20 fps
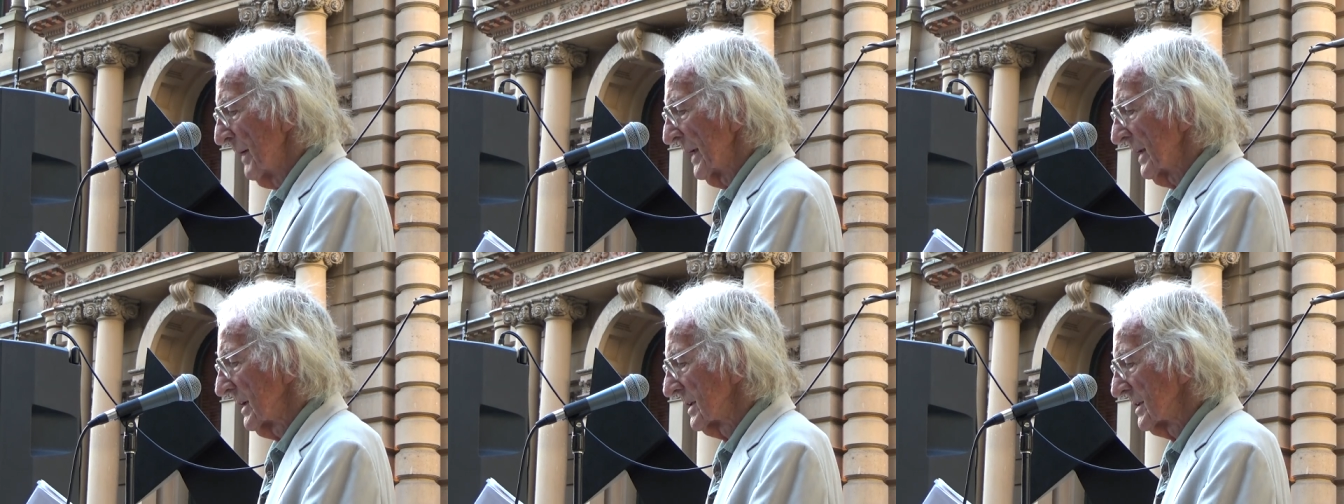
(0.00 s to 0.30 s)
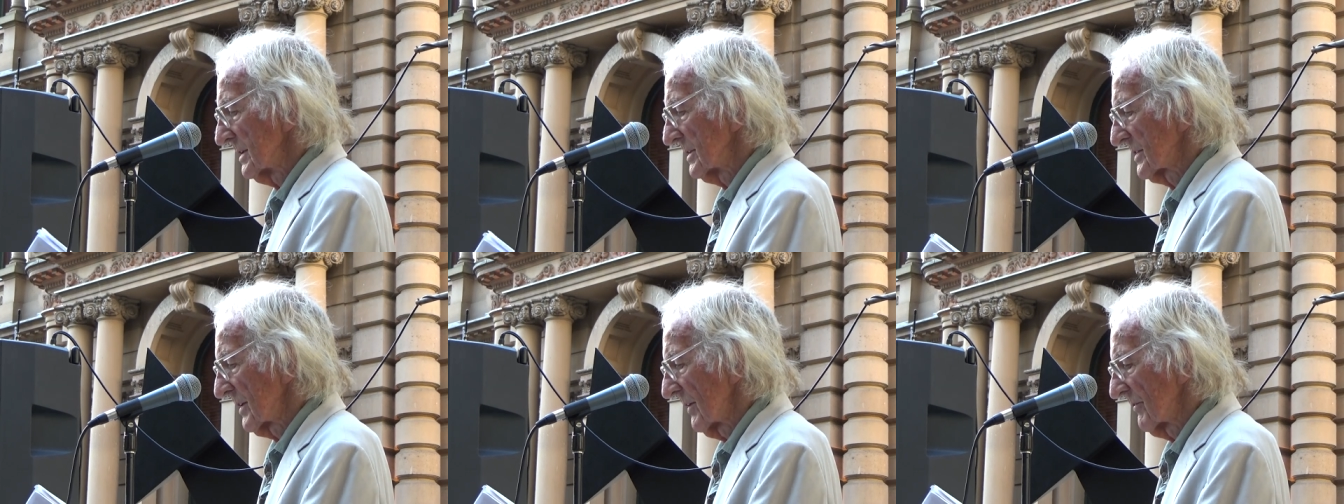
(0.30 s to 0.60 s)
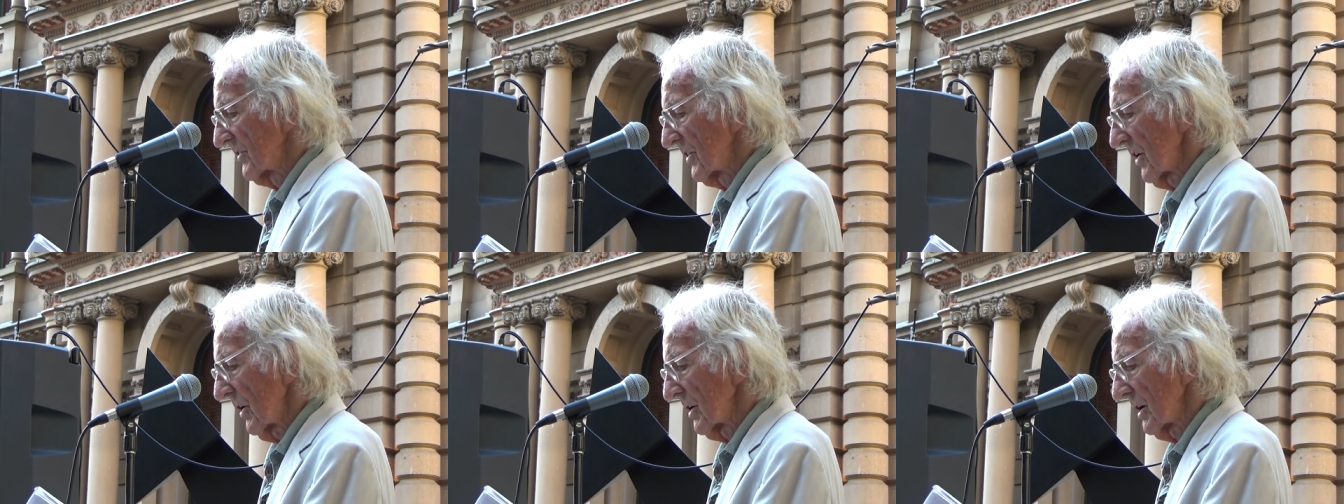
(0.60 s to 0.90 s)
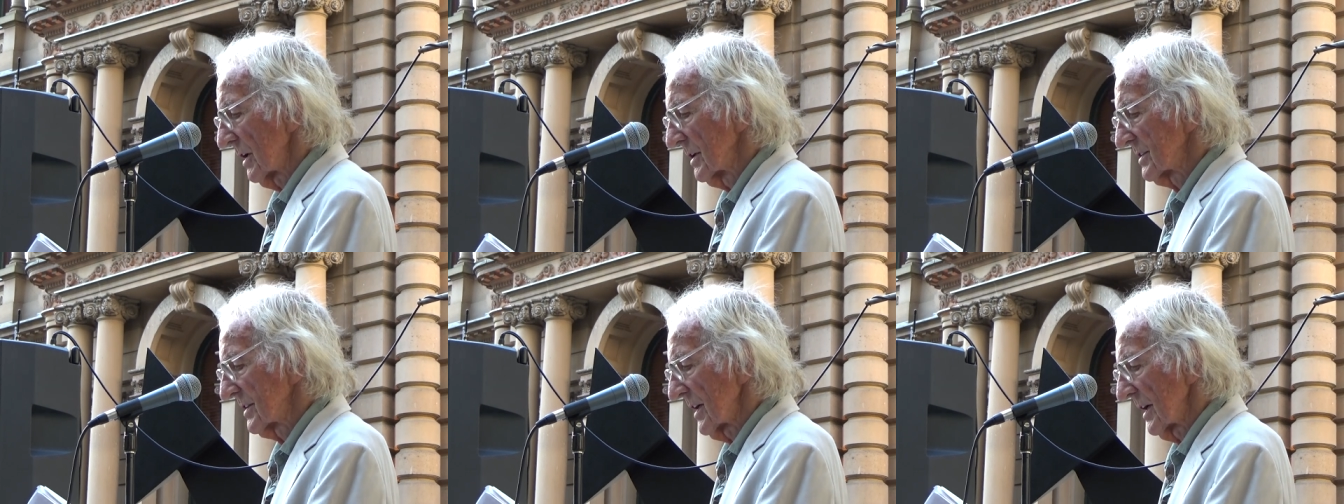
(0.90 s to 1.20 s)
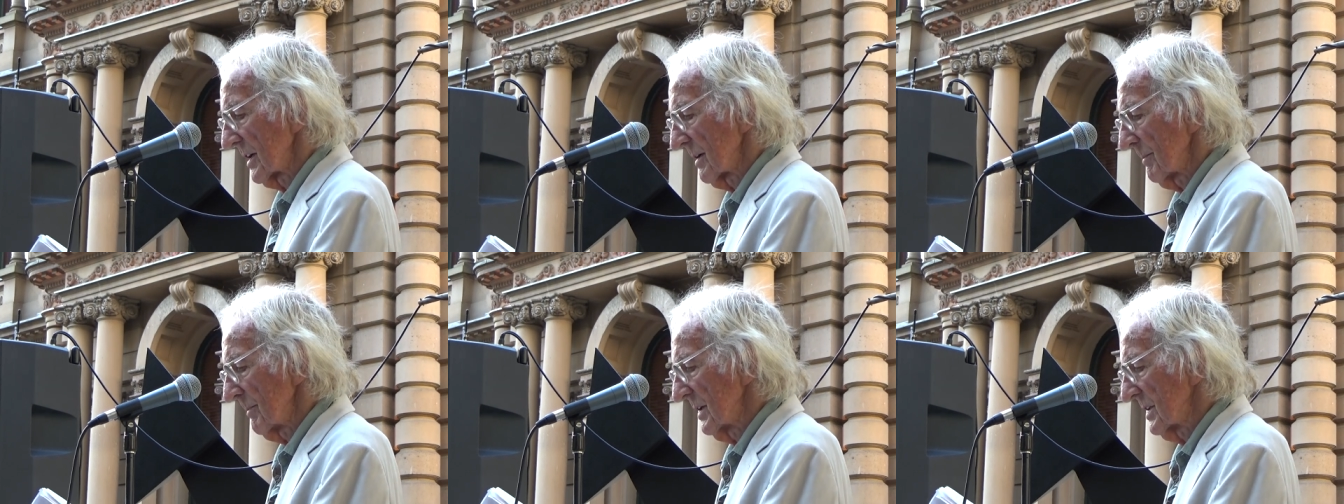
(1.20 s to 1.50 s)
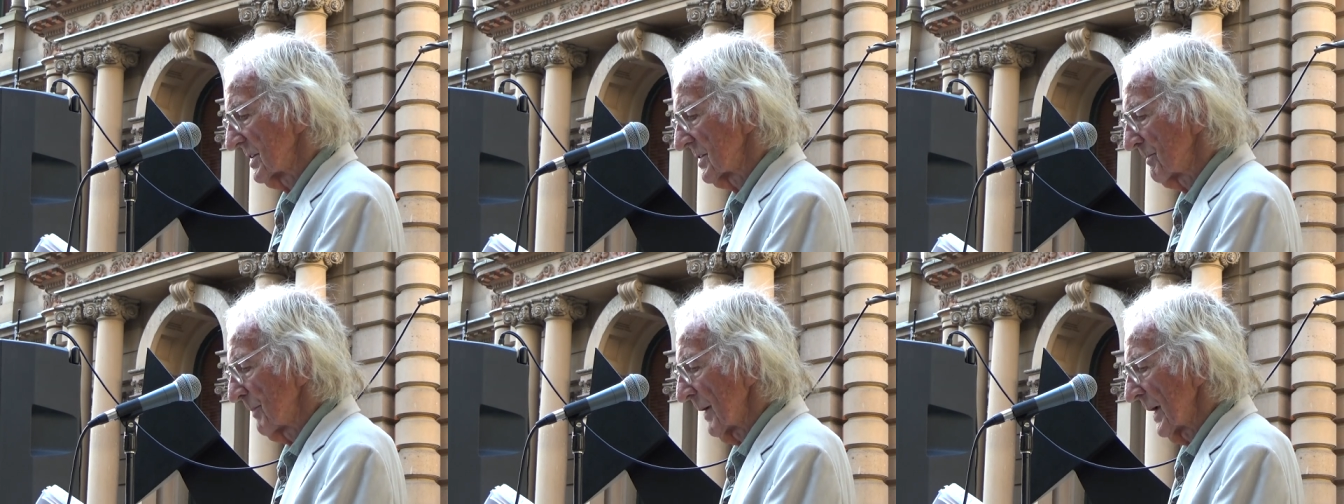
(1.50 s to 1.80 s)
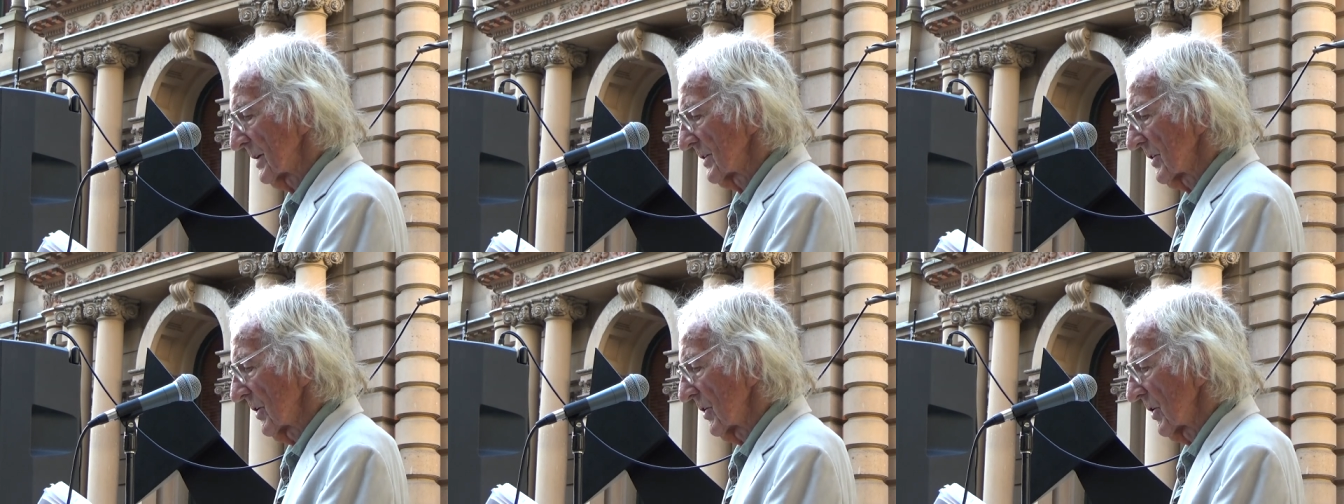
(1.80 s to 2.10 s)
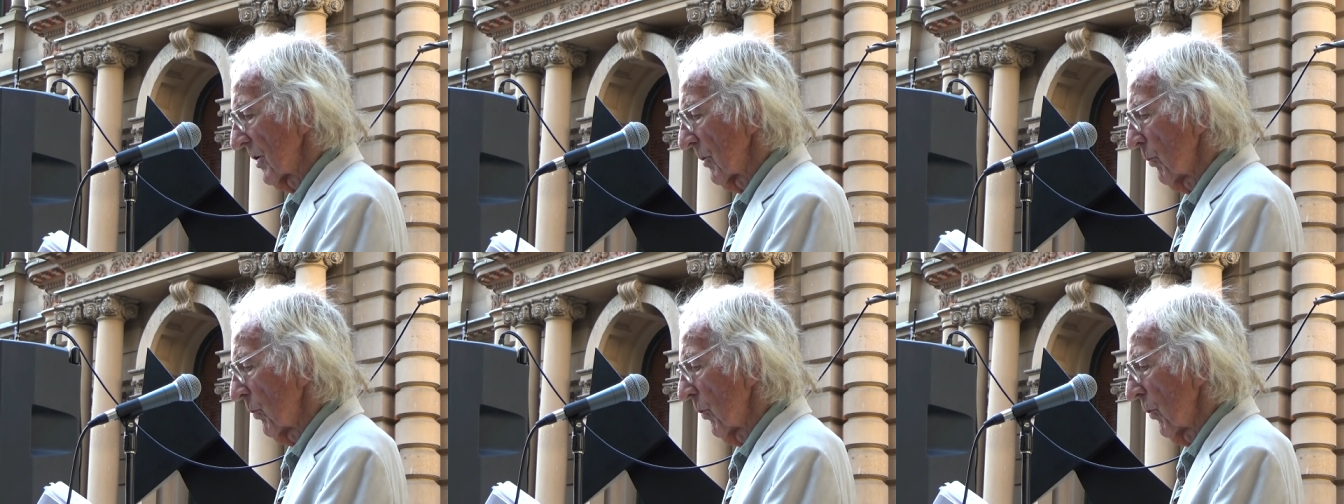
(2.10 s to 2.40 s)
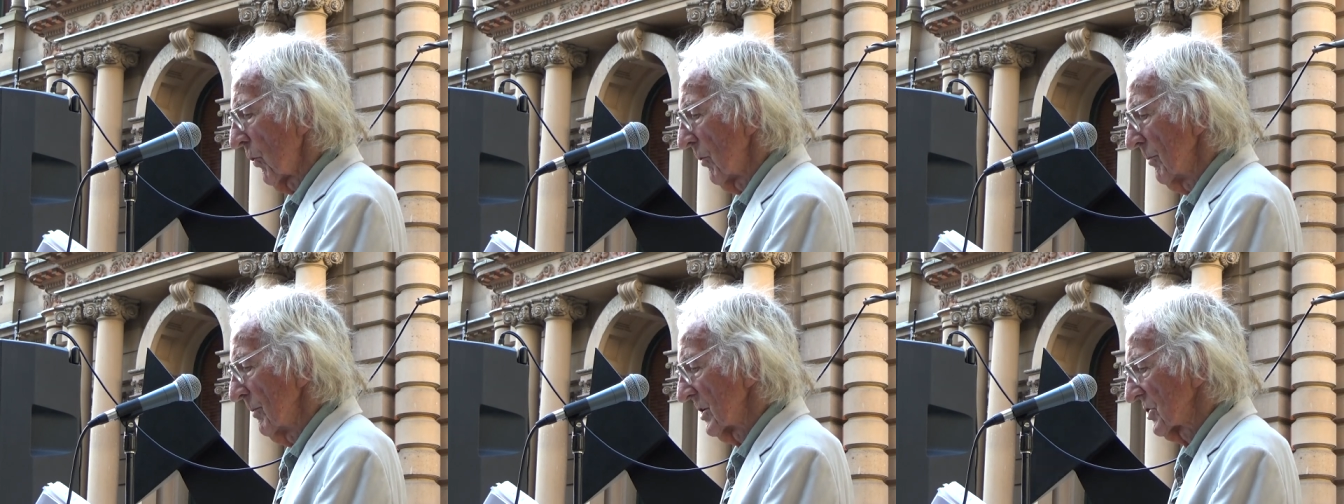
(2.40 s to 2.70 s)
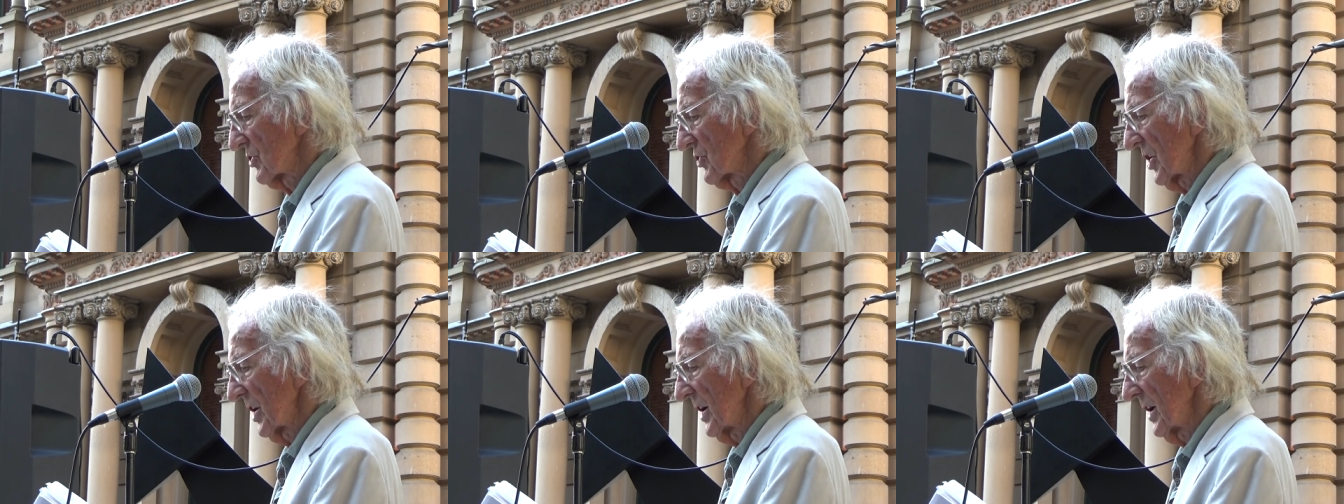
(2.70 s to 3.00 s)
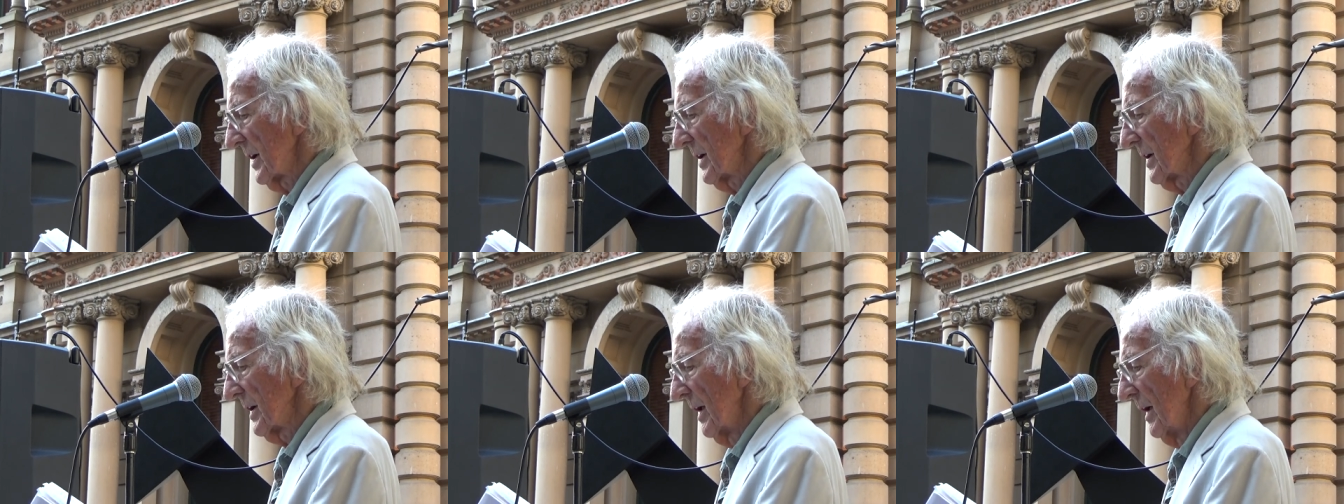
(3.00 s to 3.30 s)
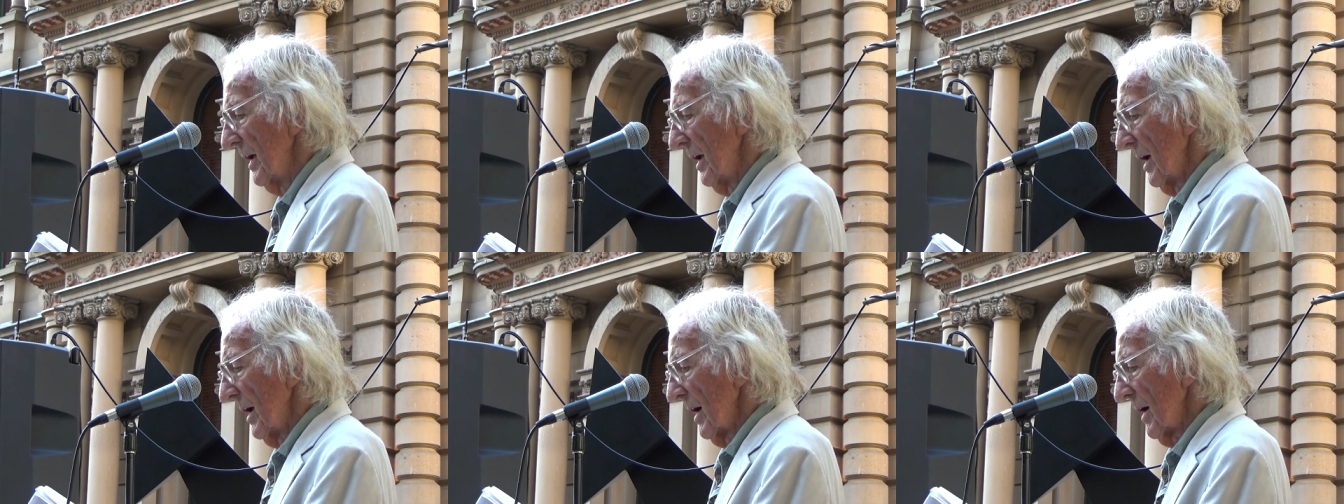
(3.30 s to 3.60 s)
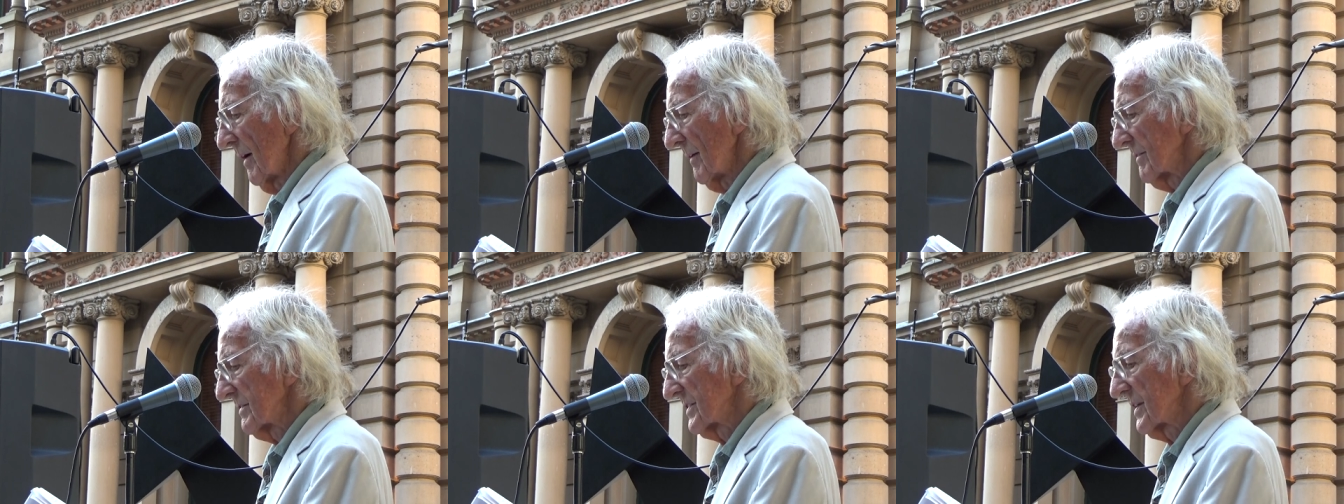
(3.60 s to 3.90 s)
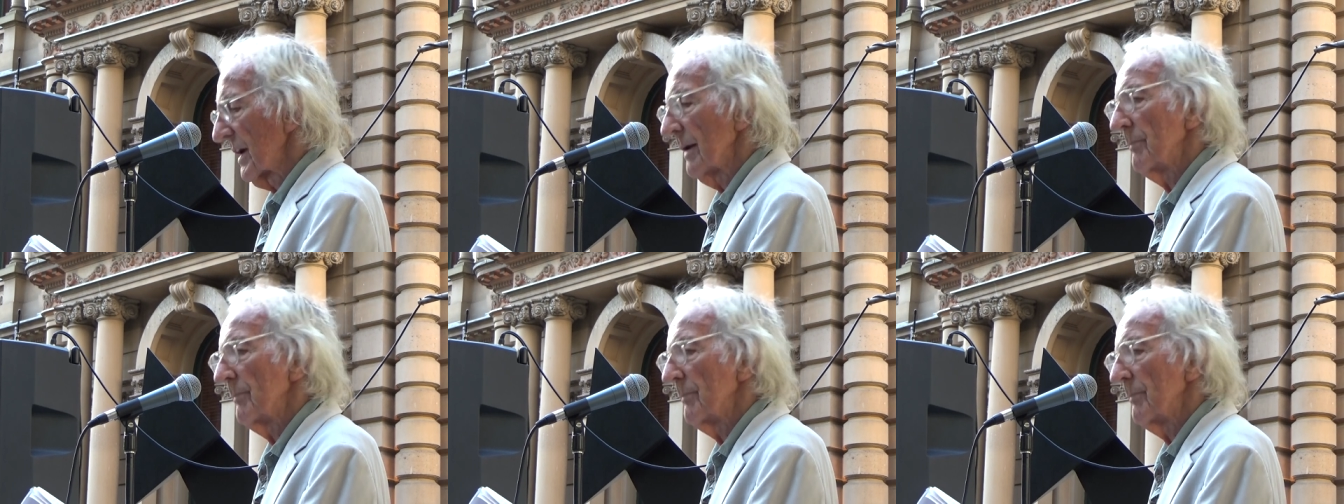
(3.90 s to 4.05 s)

Billions of dollars are to be spent on a war machine of